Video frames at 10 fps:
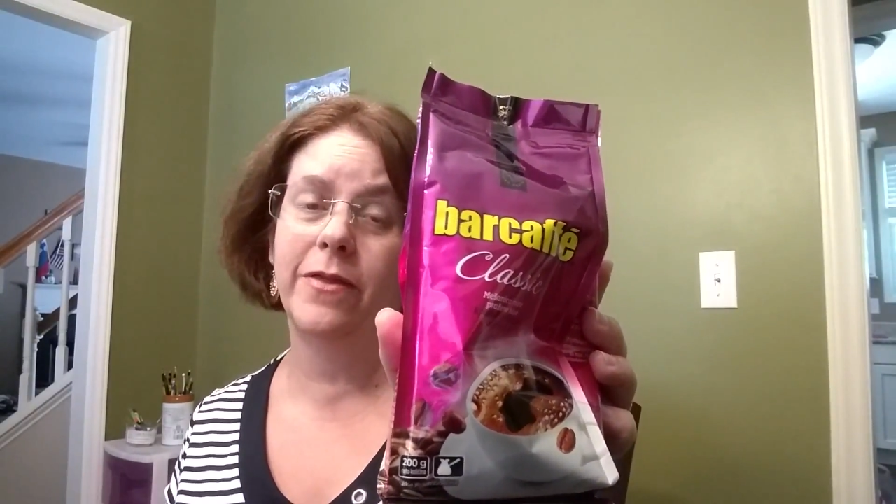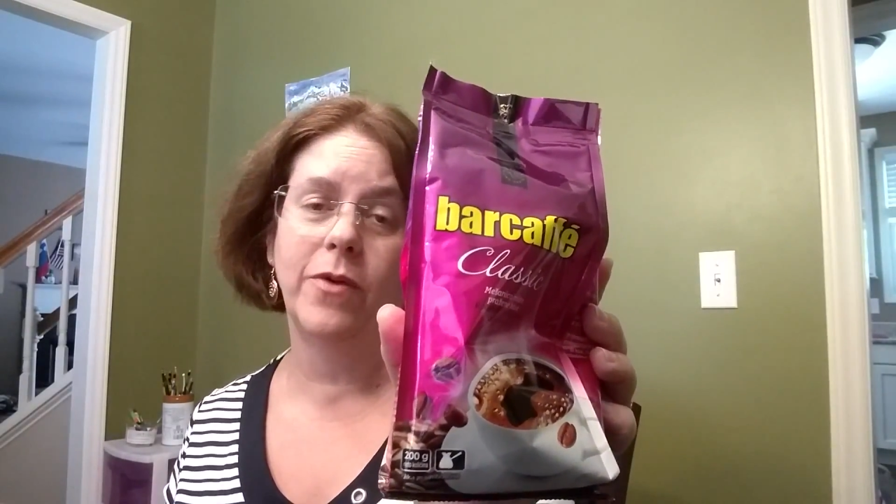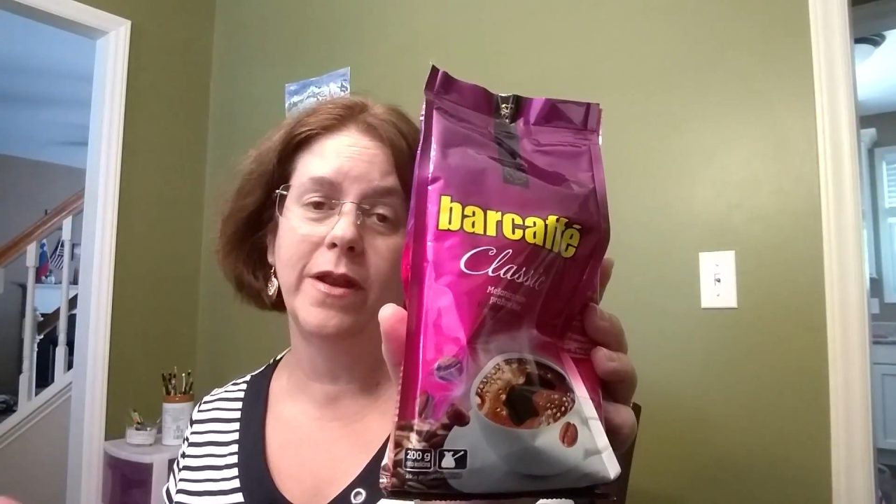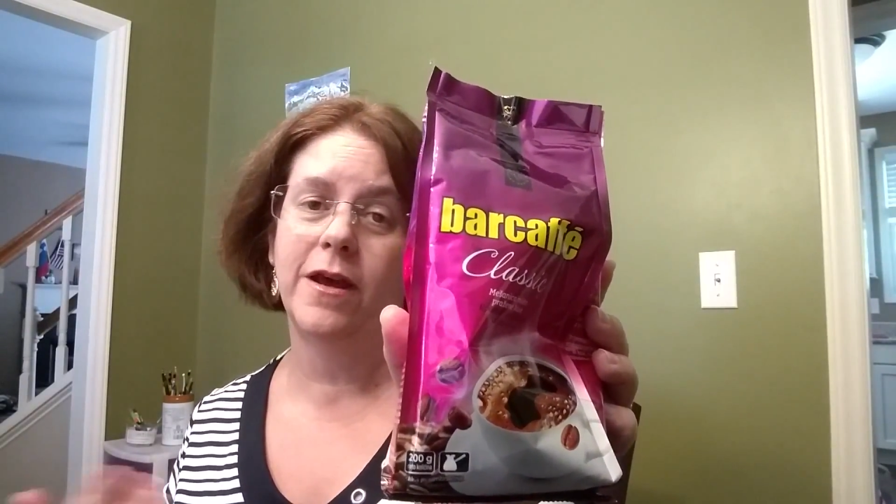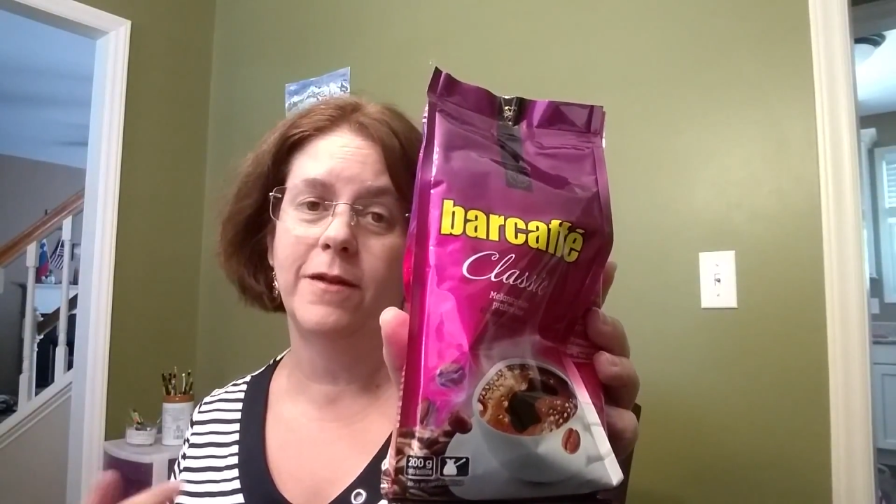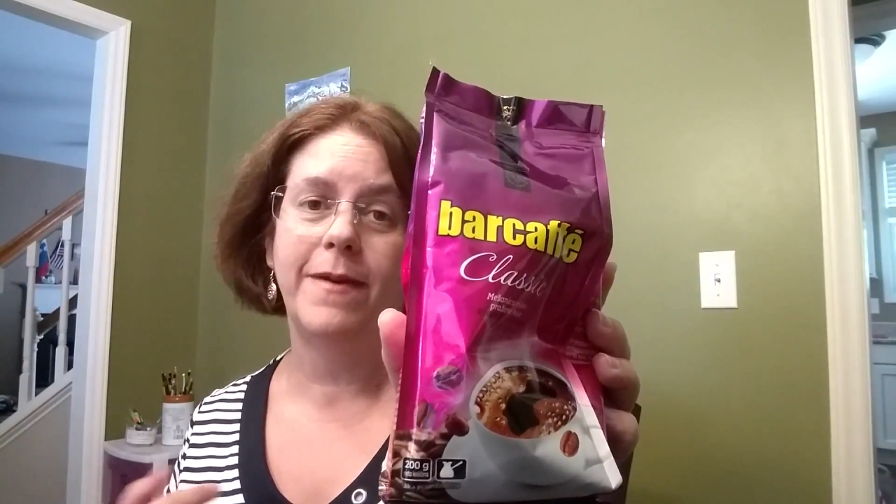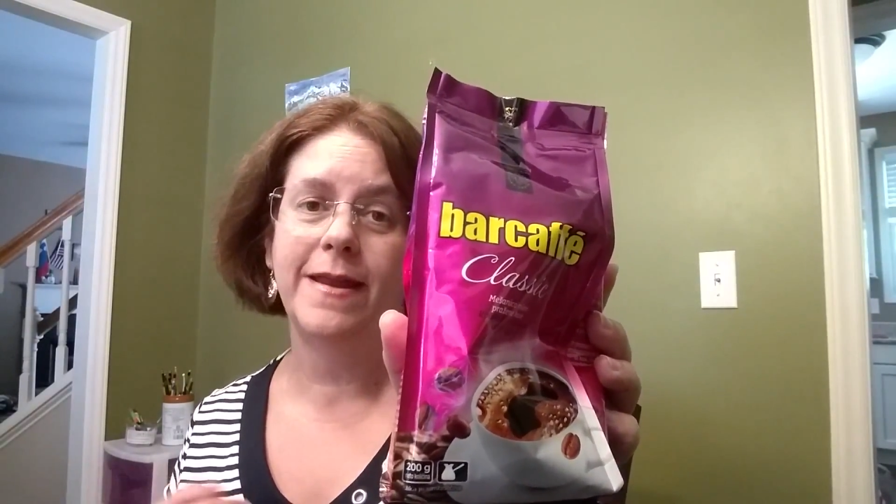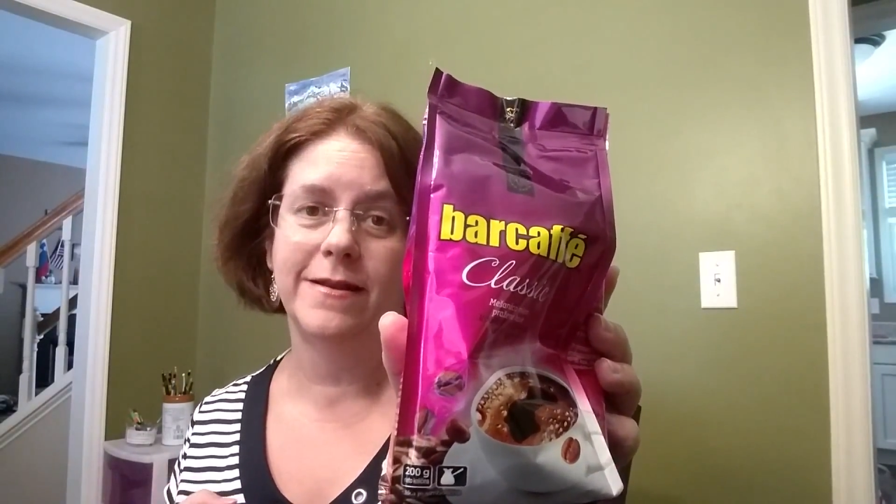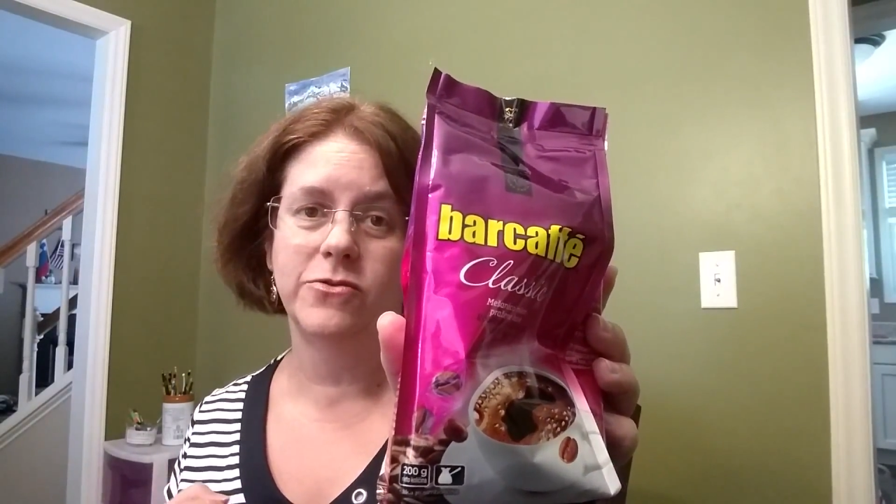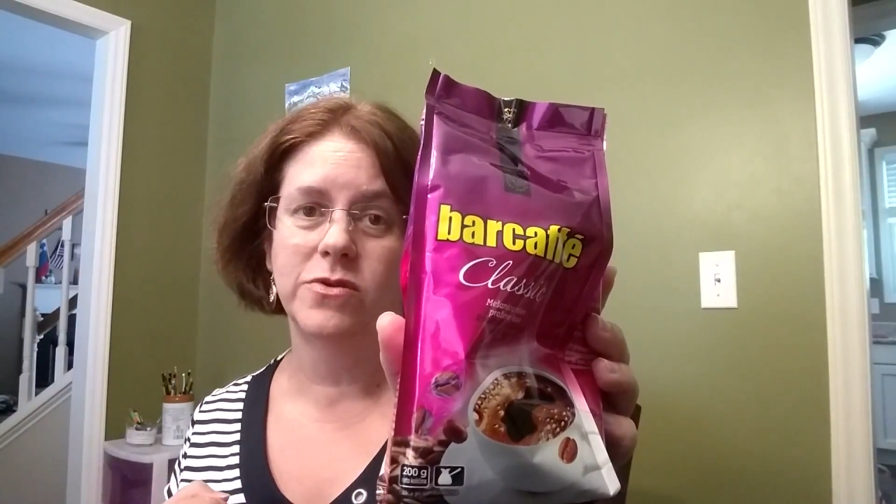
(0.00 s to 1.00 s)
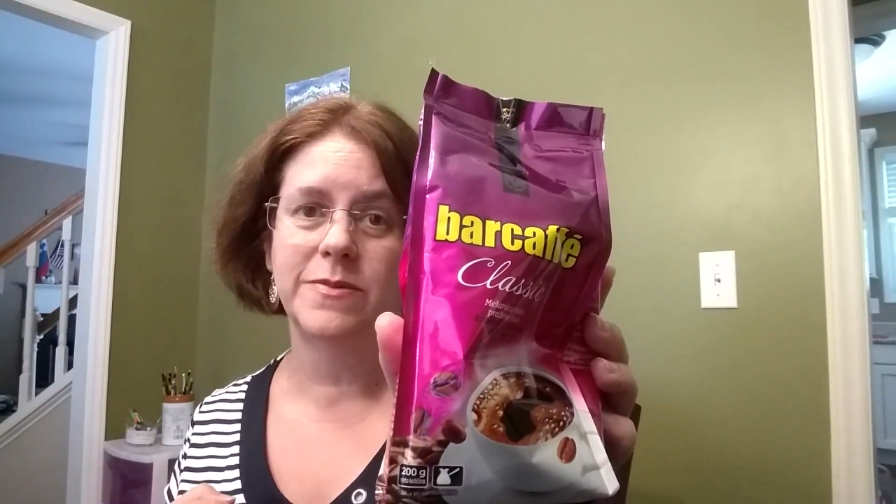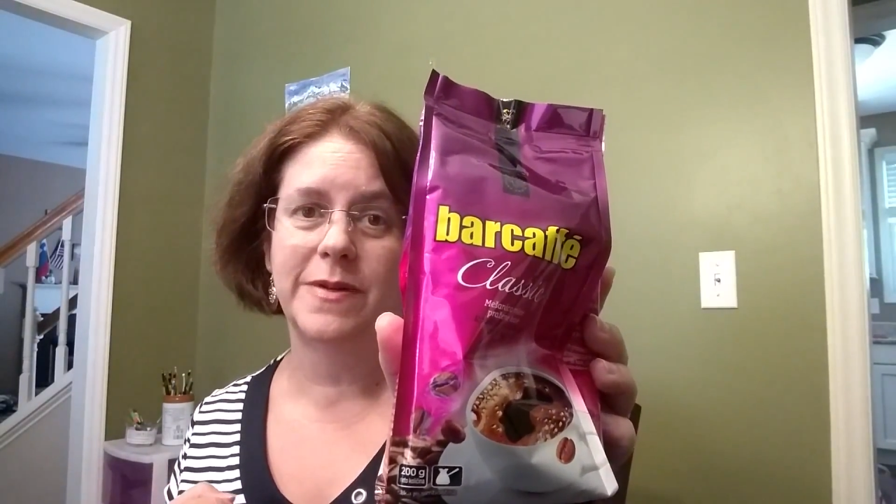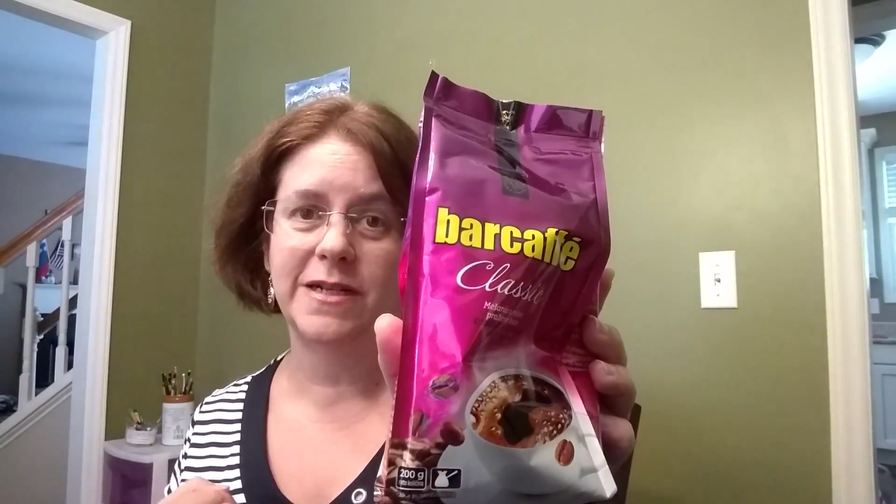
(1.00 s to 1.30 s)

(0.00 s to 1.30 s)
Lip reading: the way, not a paid endorsement,